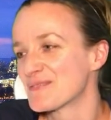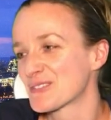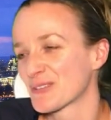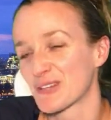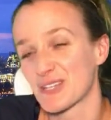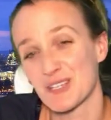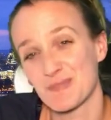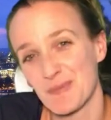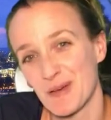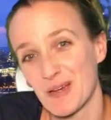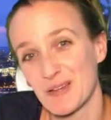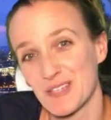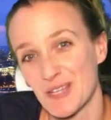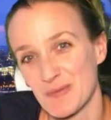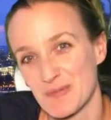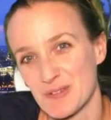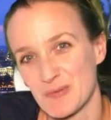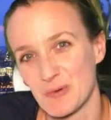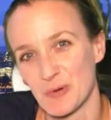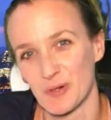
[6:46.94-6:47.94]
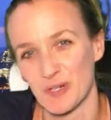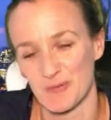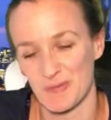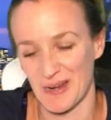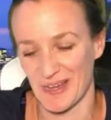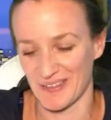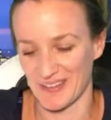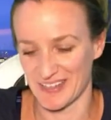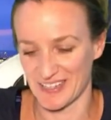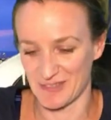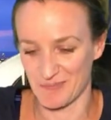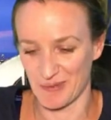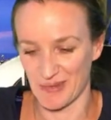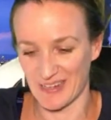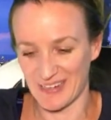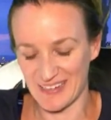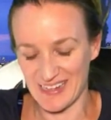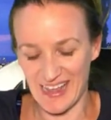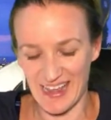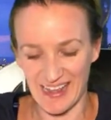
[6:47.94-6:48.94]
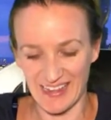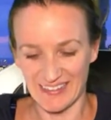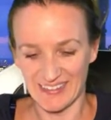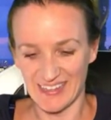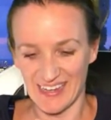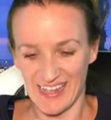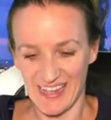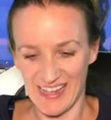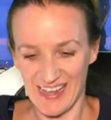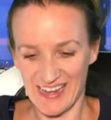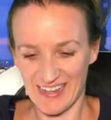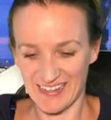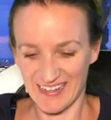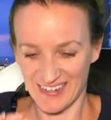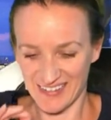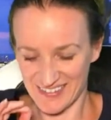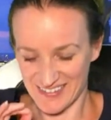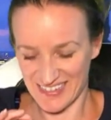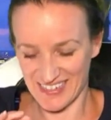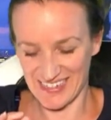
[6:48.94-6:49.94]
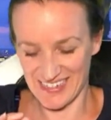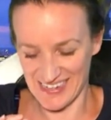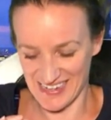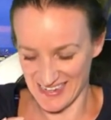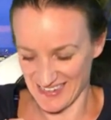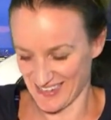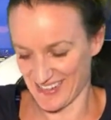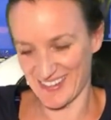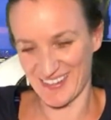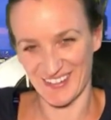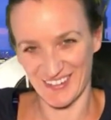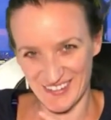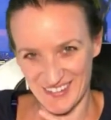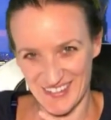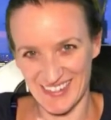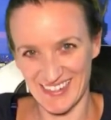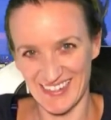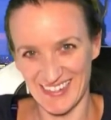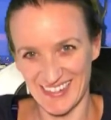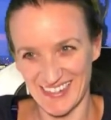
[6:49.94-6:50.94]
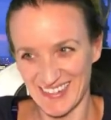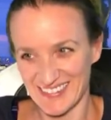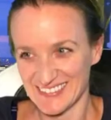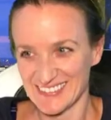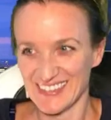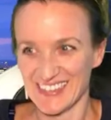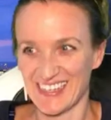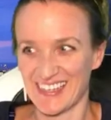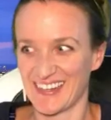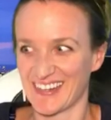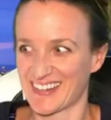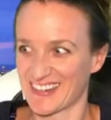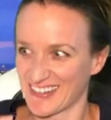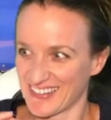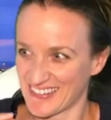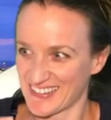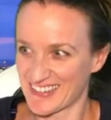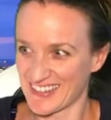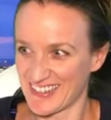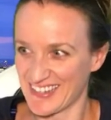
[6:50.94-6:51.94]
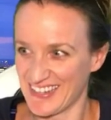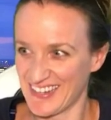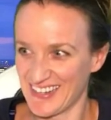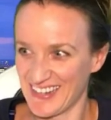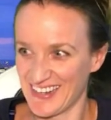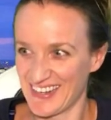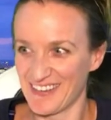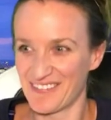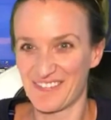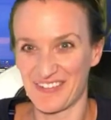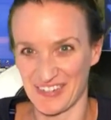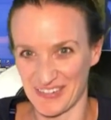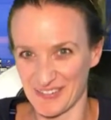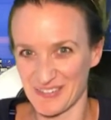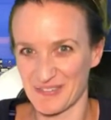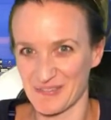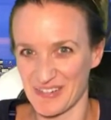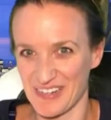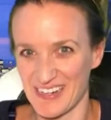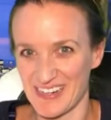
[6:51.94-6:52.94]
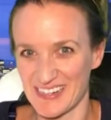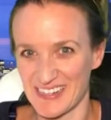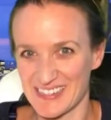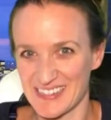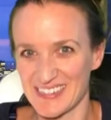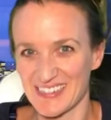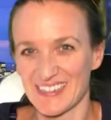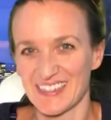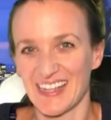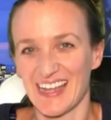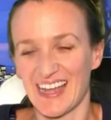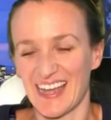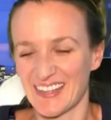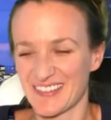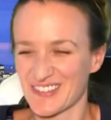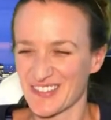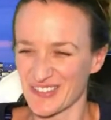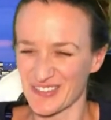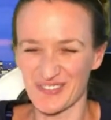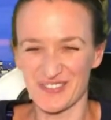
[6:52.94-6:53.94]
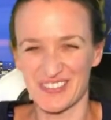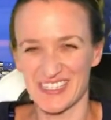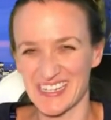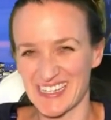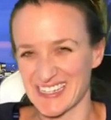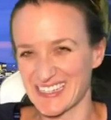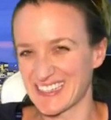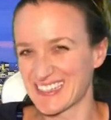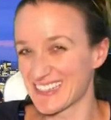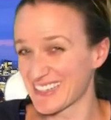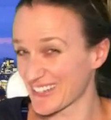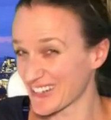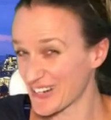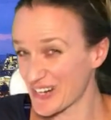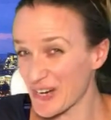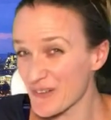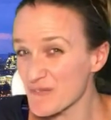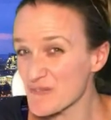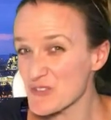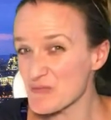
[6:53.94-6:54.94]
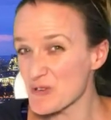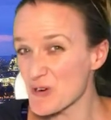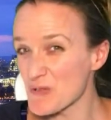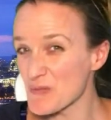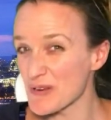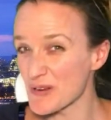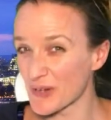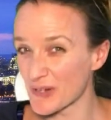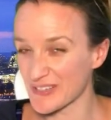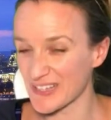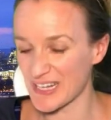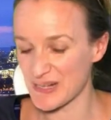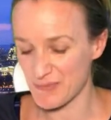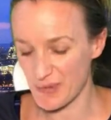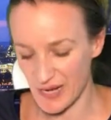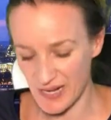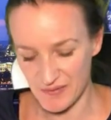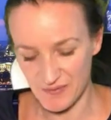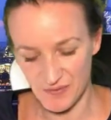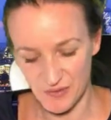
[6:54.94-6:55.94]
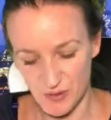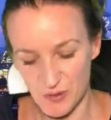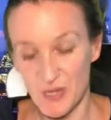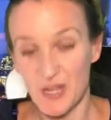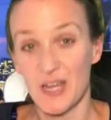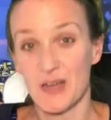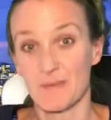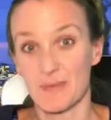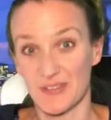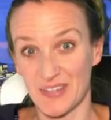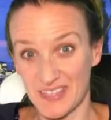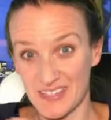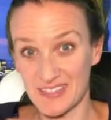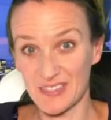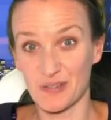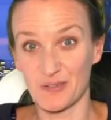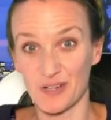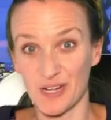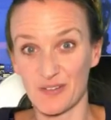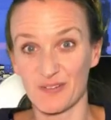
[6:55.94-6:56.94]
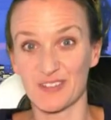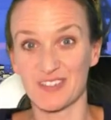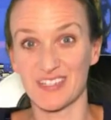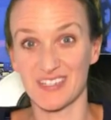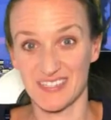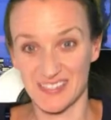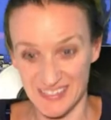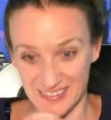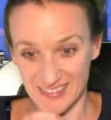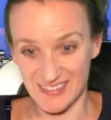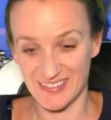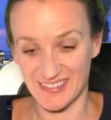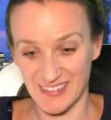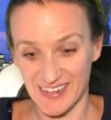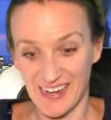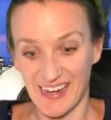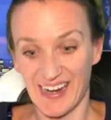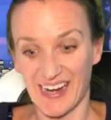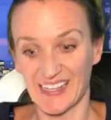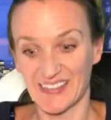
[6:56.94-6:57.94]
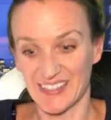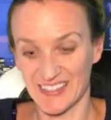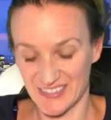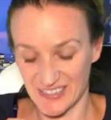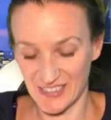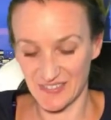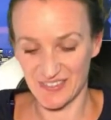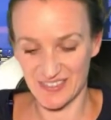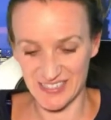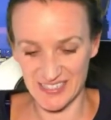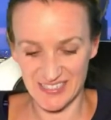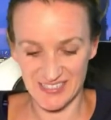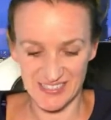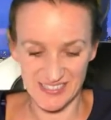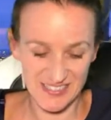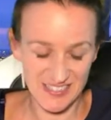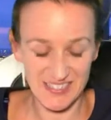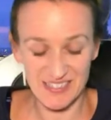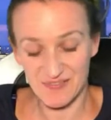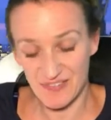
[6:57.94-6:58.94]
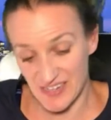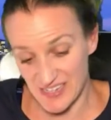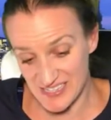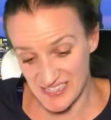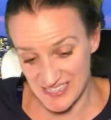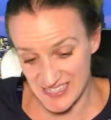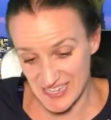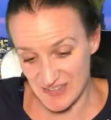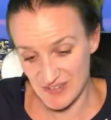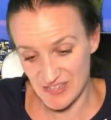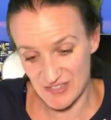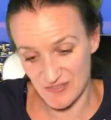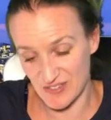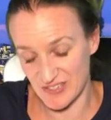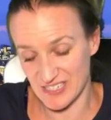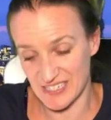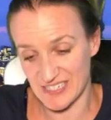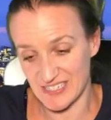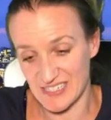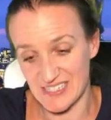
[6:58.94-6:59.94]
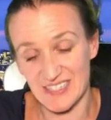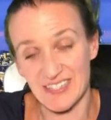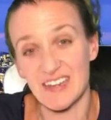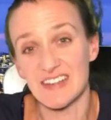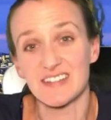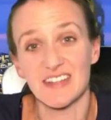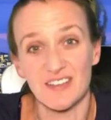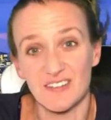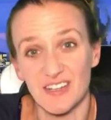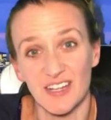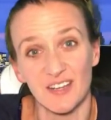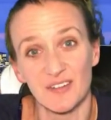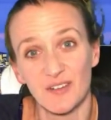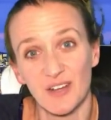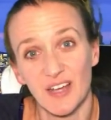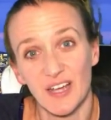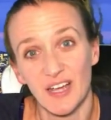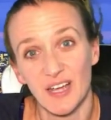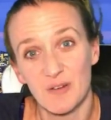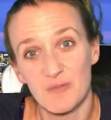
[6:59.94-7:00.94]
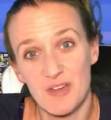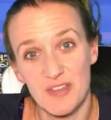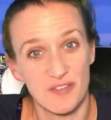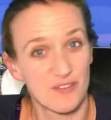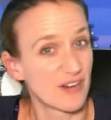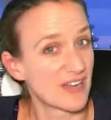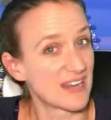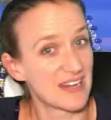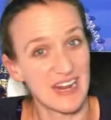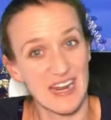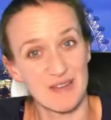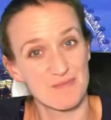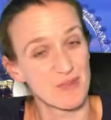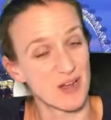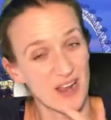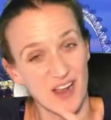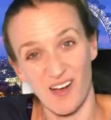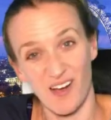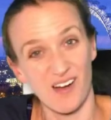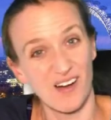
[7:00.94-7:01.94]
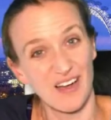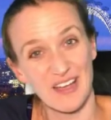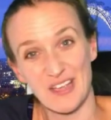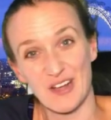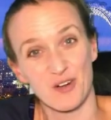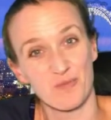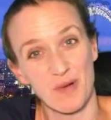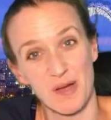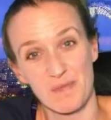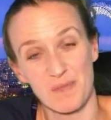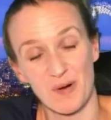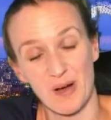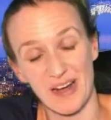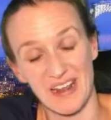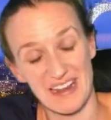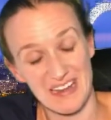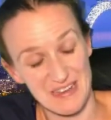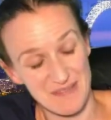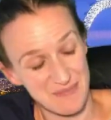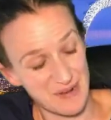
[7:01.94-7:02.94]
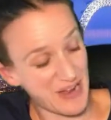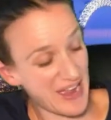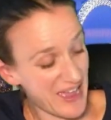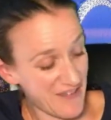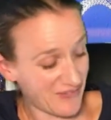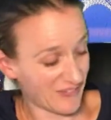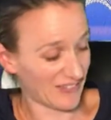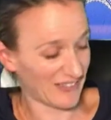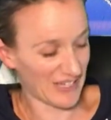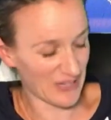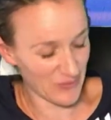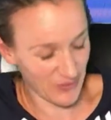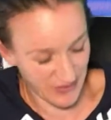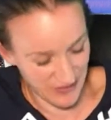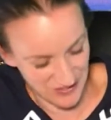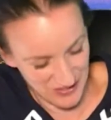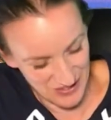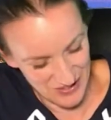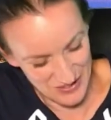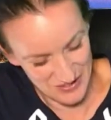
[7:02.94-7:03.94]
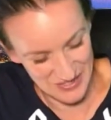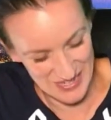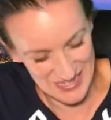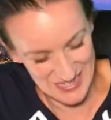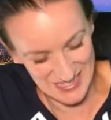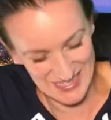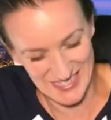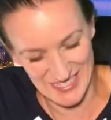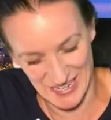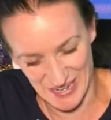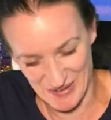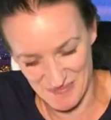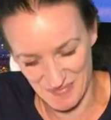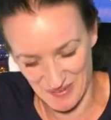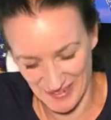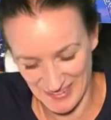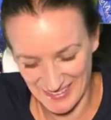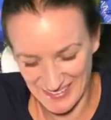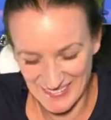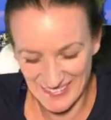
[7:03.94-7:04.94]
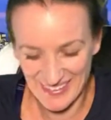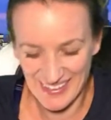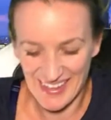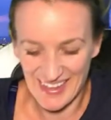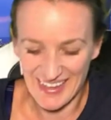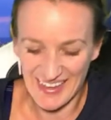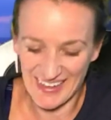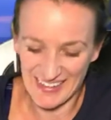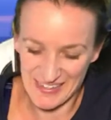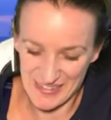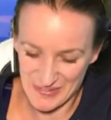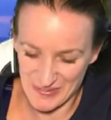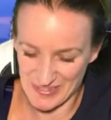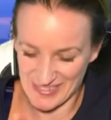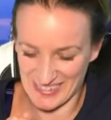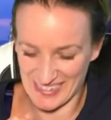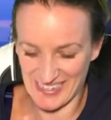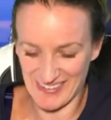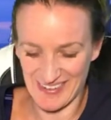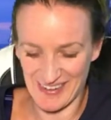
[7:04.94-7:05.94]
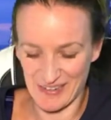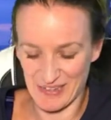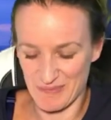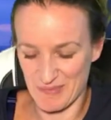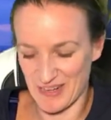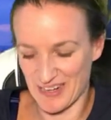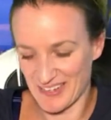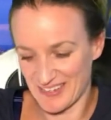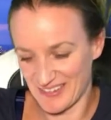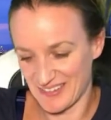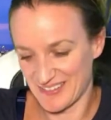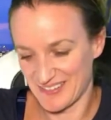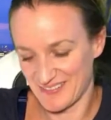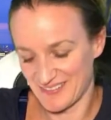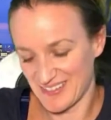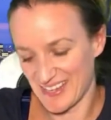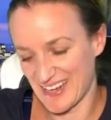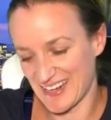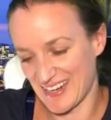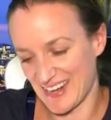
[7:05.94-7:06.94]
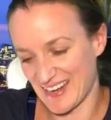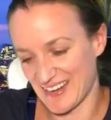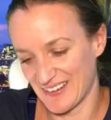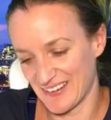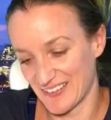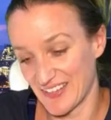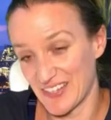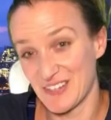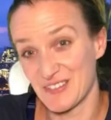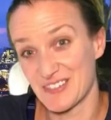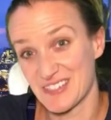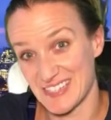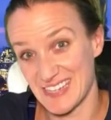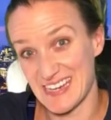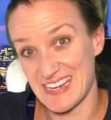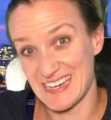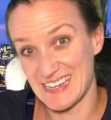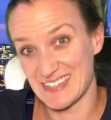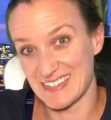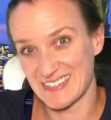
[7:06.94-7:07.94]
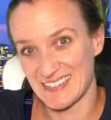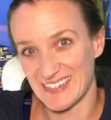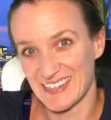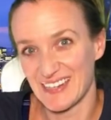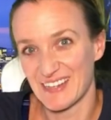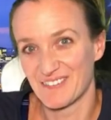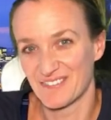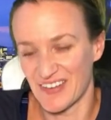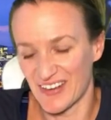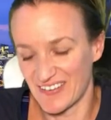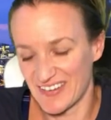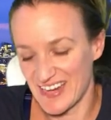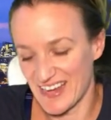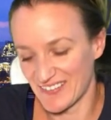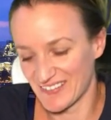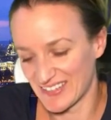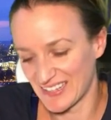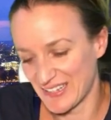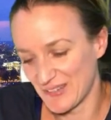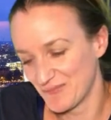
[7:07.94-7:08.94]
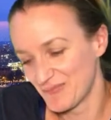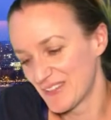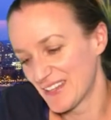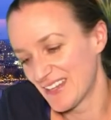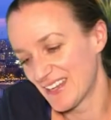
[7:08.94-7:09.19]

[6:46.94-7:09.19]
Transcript: So I suppose I was warned about this, but yeah, it goes in and it goes in and it goes in and it feels weird and sort of tickly and uncomfortable. We're not exactly painful, but there's still no resistance, and there's no resistance, and eventually there is resistance, and I don't know whether it had hit eye or my brain, but evidently one of those needed sampling. And you twizzle it around a bit and you take it out, and then you sneeze very heavily.